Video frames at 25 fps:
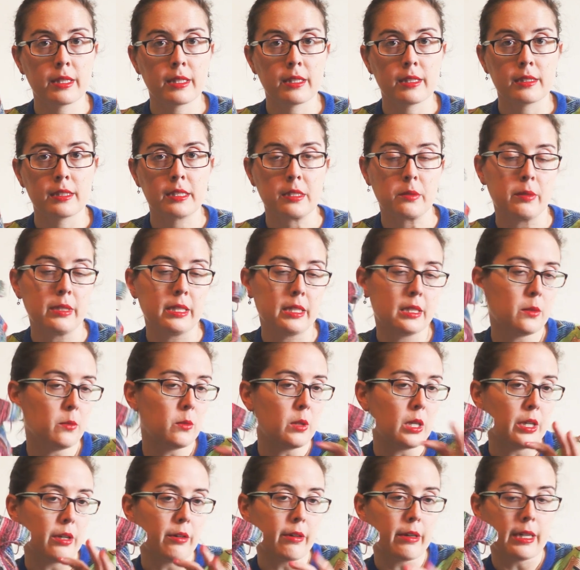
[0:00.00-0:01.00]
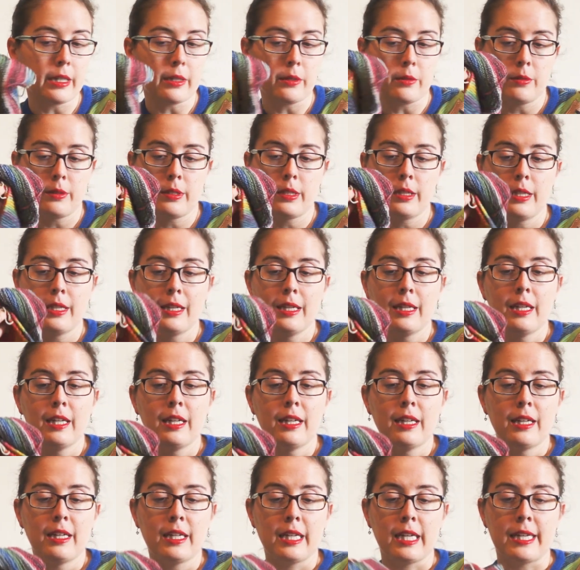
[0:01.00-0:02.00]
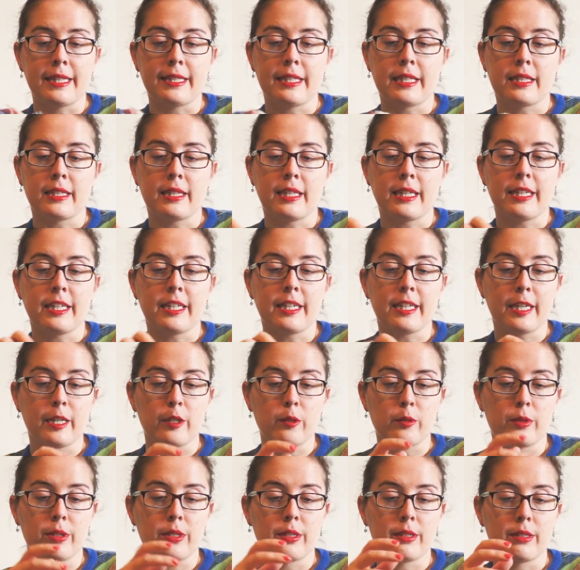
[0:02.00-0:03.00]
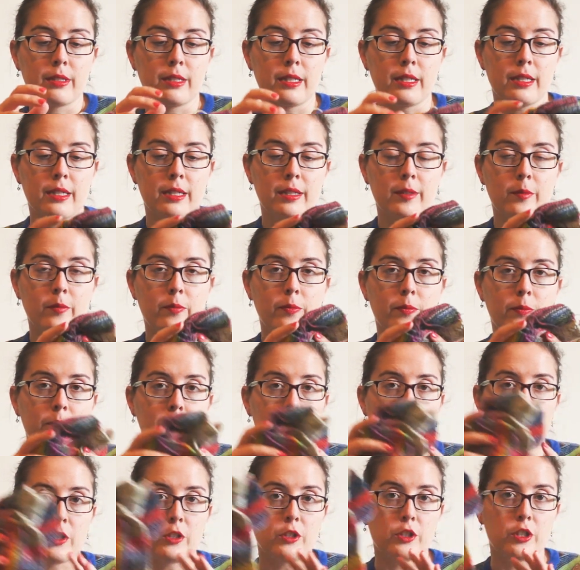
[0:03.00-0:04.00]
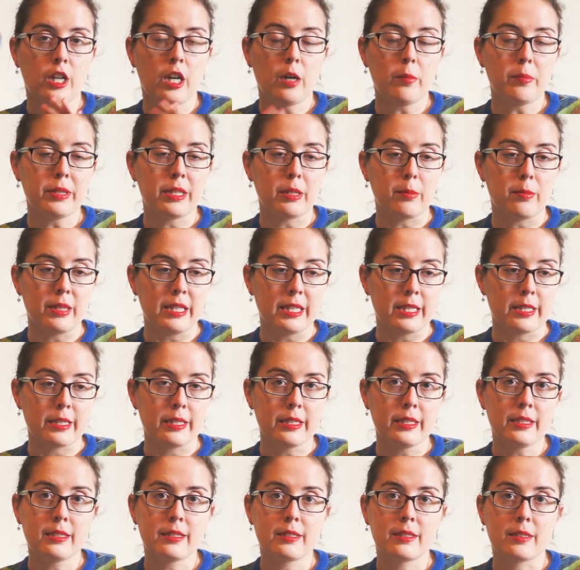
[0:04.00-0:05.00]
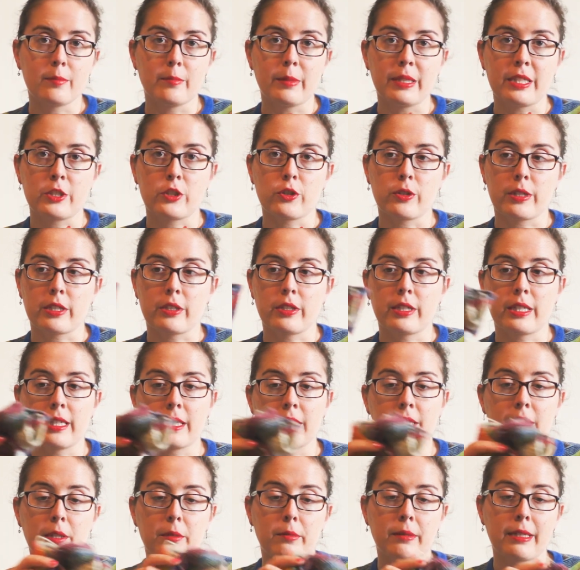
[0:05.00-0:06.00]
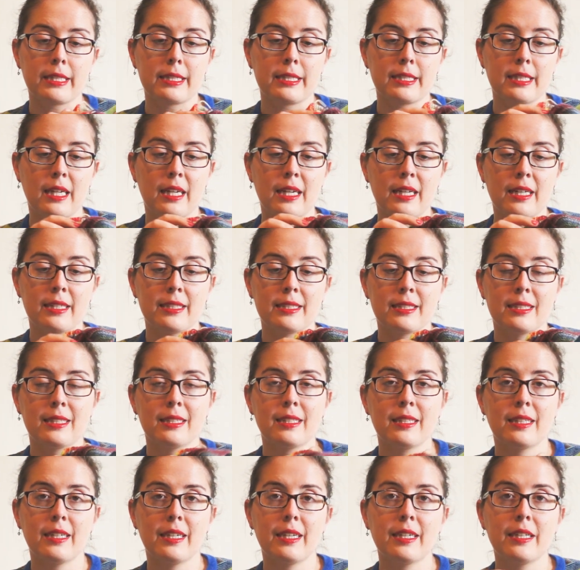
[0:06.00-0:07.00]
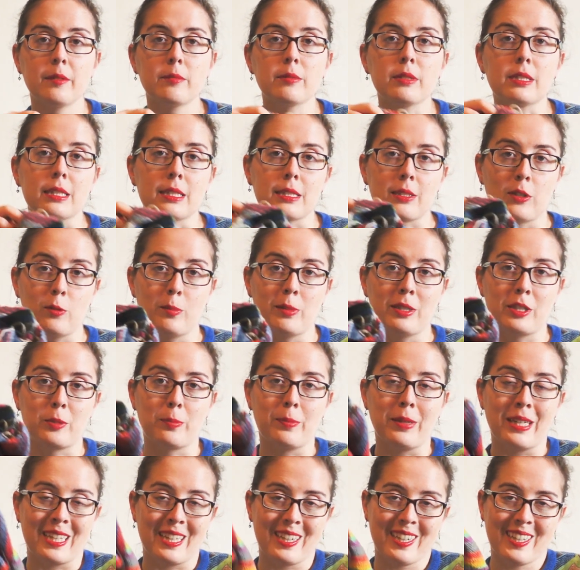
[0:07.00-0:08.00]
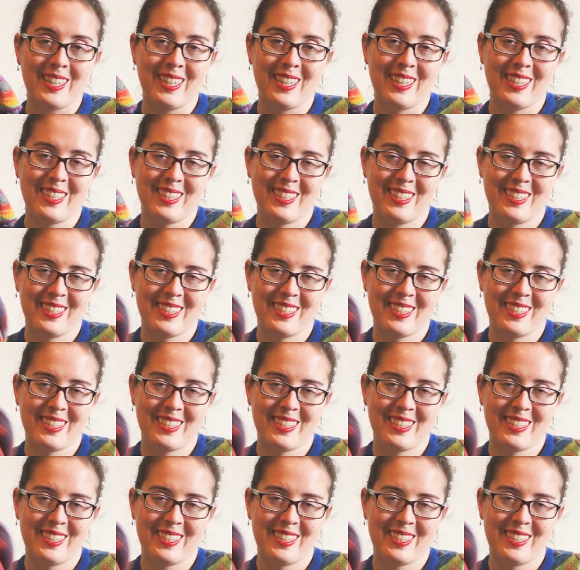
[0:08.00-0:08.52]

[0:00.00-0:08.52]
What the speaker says: a bit, squeezed the water out, and then laid it out on top of the blanket to make sure I could get it to the right size. And it was so much bigger.